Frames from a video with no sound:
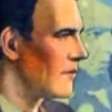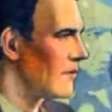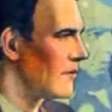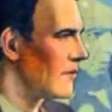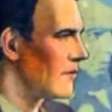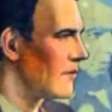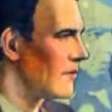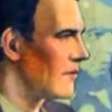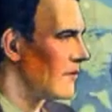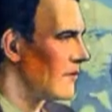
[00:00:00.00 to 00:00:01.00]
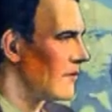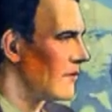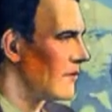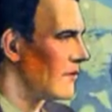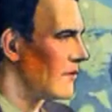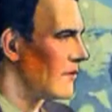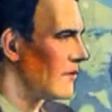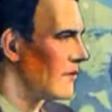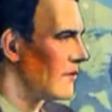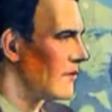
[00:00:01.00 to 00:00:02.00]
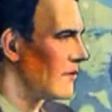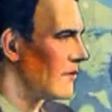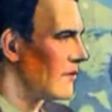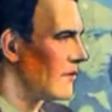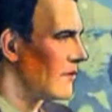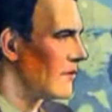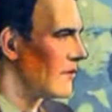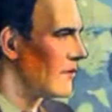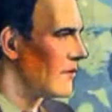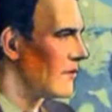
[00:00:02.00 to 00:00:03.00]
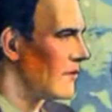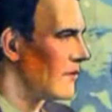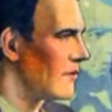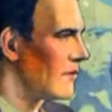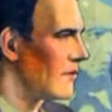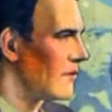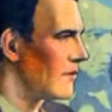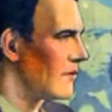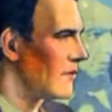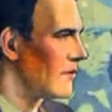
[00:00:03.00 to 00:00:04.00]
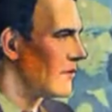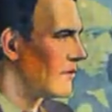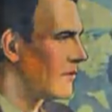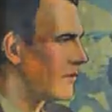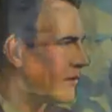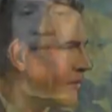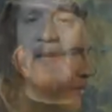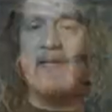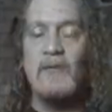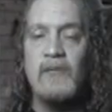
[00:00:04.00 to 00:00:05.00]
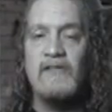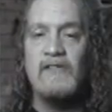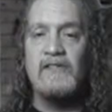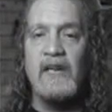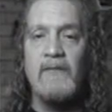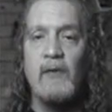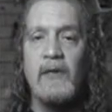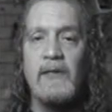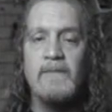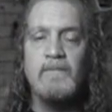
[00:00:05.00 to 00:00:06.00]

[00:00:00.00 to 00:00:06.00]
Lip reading: Griffith's 1930 film Abraham Lincoln, and soon after, her comic talent was discovered.